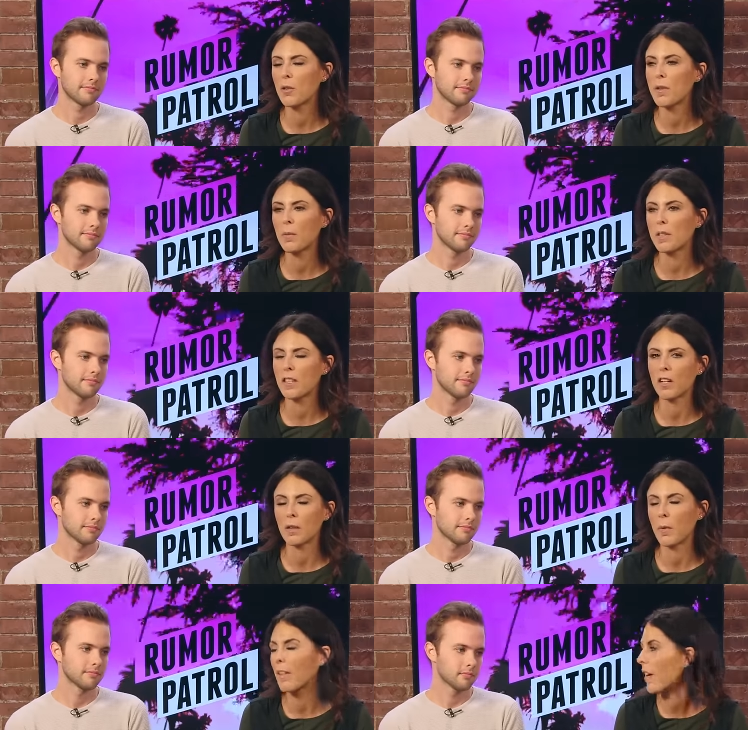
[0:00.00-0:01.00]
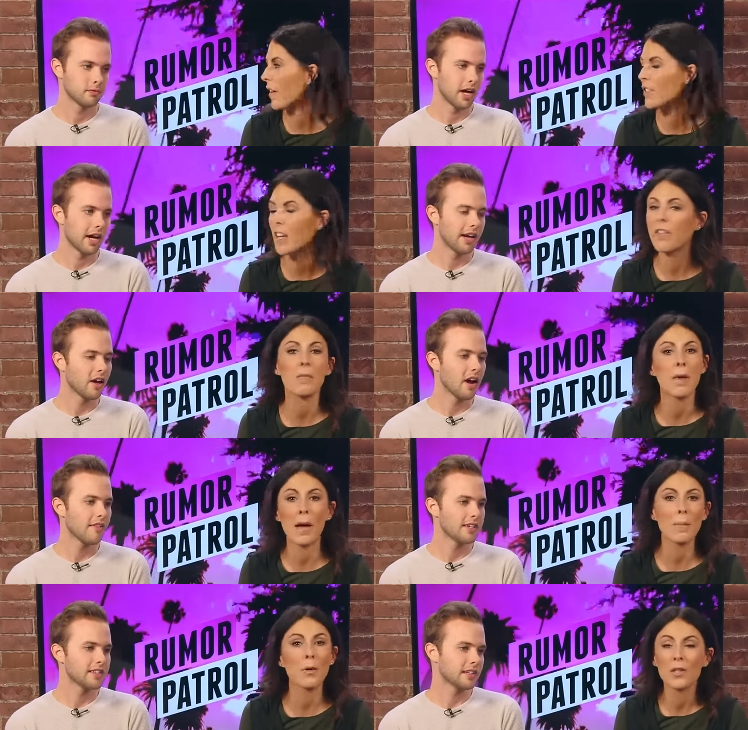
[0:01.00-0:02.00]
Speaker 1: should be the ones talking about
Speaker 2: it. Right, and
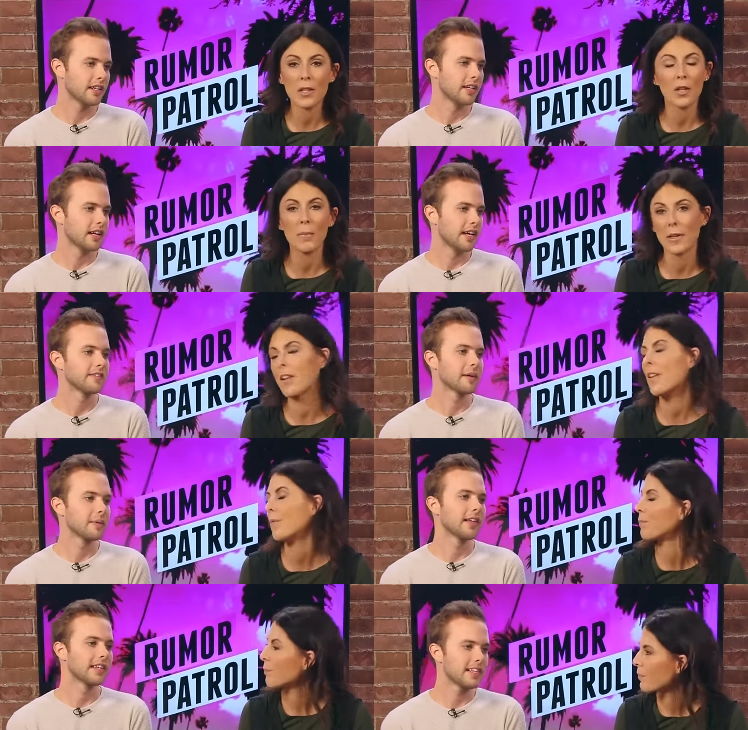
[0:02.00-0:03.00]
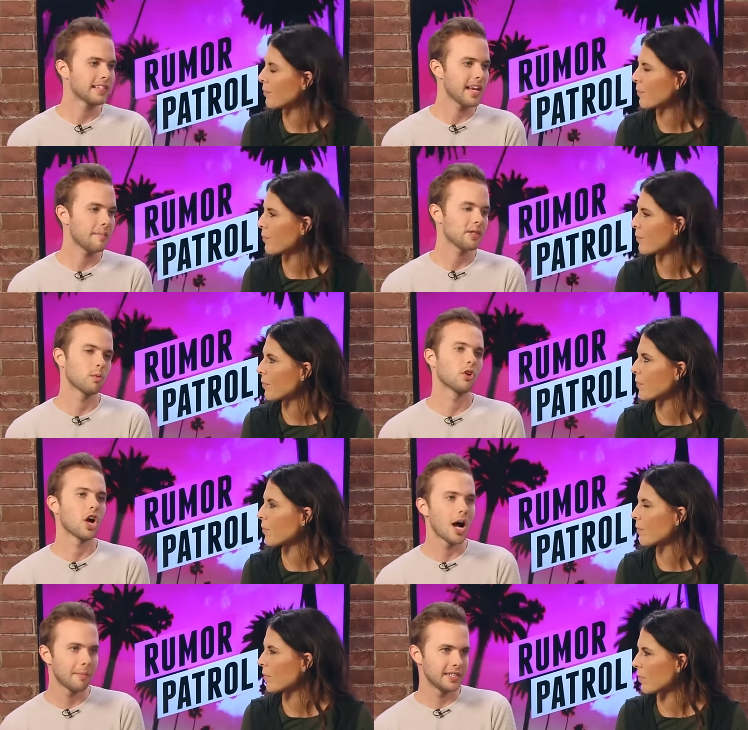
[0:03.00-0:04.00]
obviously if something like this happens, we'll
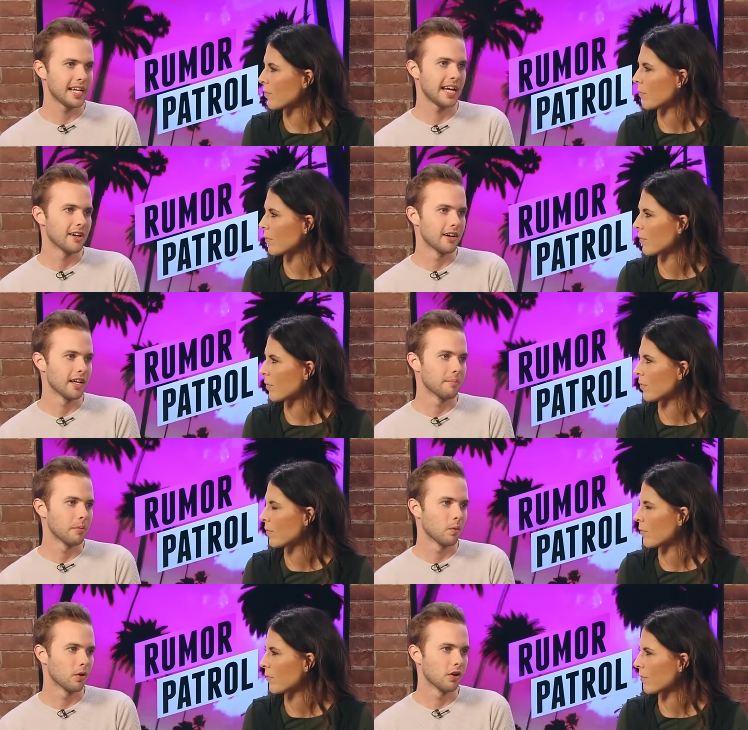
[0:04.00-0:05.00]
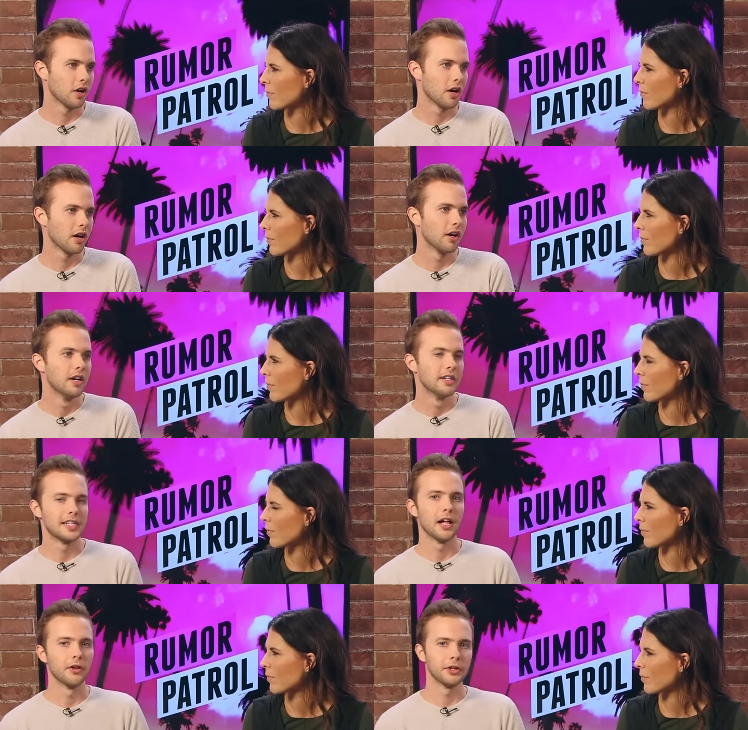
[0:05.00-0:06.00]
commentate on it, but we're not
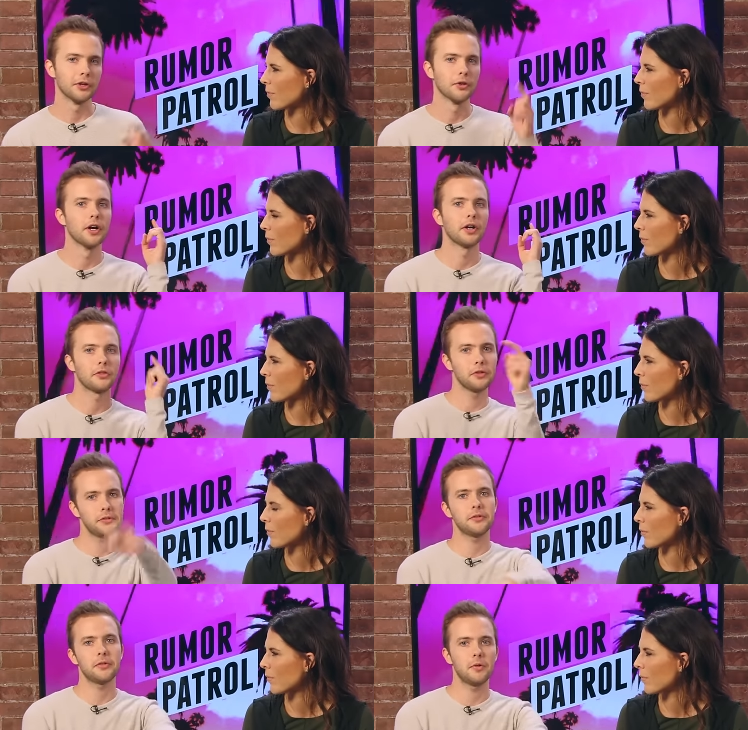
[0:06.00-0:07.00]
telling you like, this is